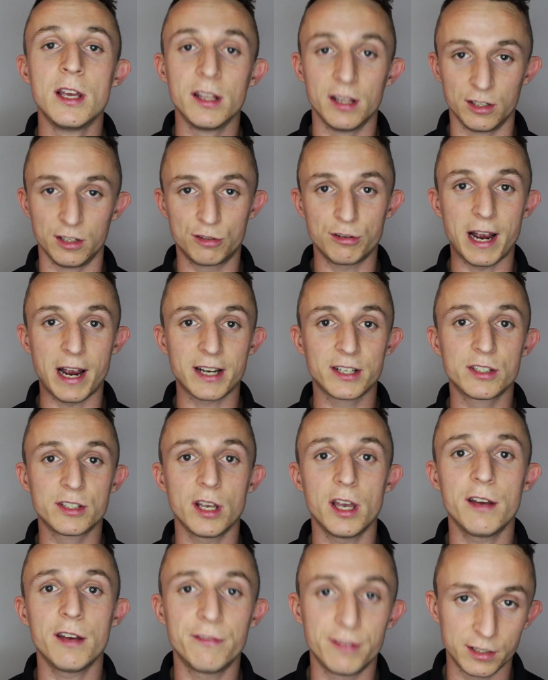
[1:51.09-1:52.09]
The track
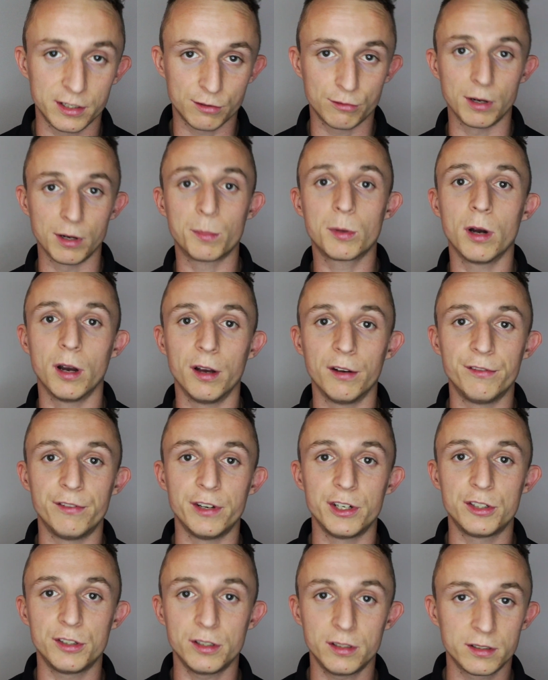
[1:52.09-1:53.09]
surface grip
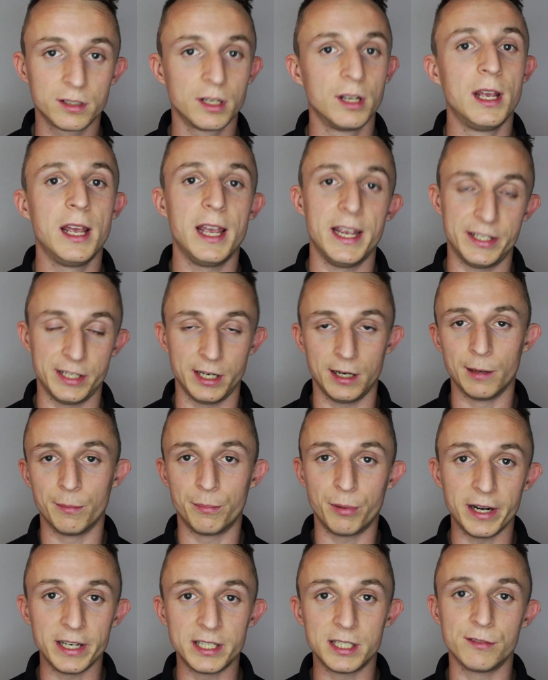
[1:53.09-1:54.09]
coefficient, is it an
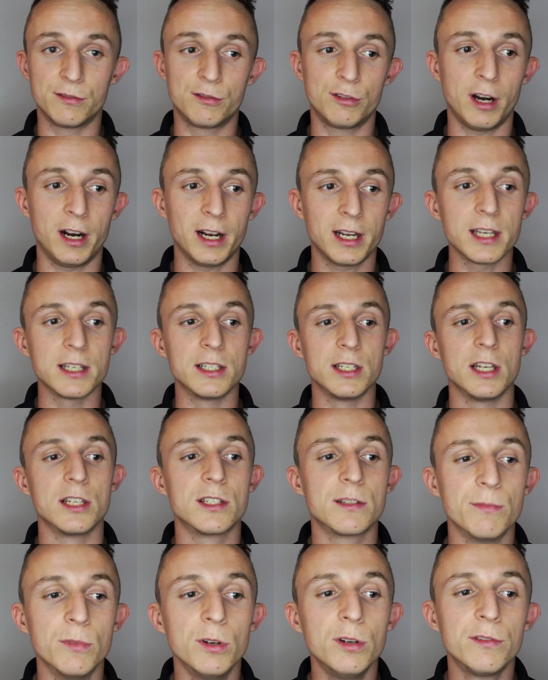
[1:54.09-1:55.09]
abrasive track, is it a
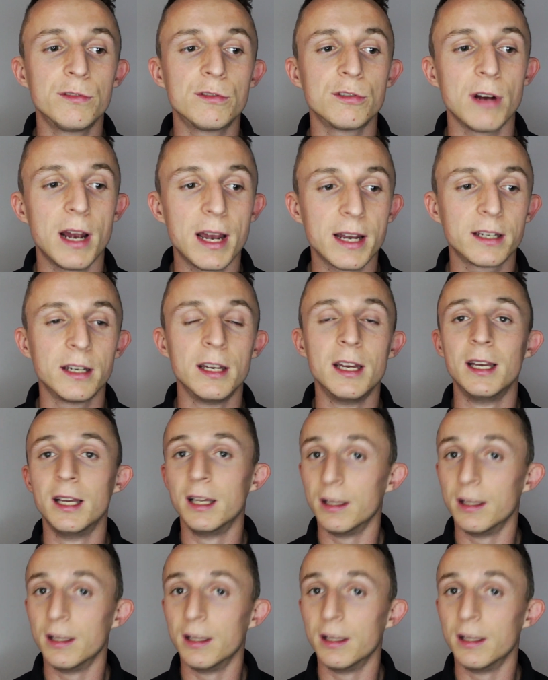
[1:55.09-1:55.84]
smooth track,